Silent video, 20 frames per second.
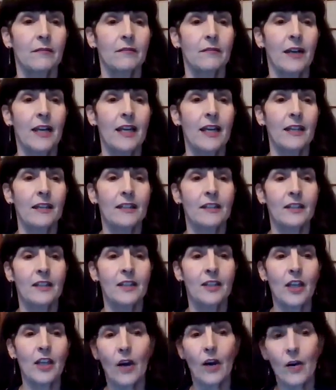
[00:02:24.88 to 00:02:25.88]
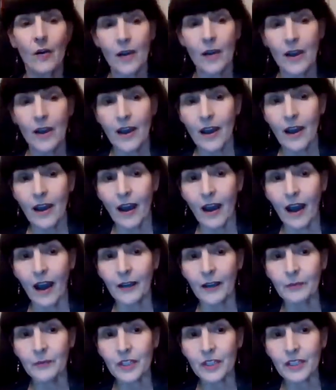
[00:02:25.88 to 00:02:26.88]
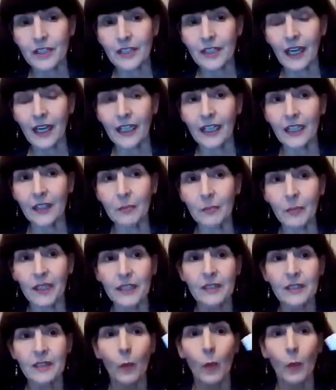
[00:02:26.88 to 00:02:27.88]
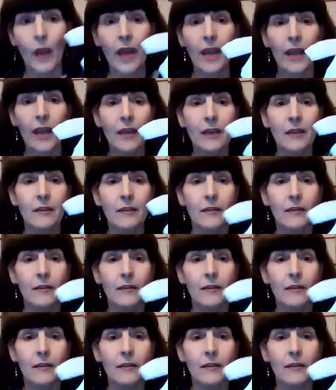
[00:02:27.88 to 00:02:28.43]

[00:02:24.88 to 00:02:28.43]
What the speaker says: right? So I'm just cutting bits away.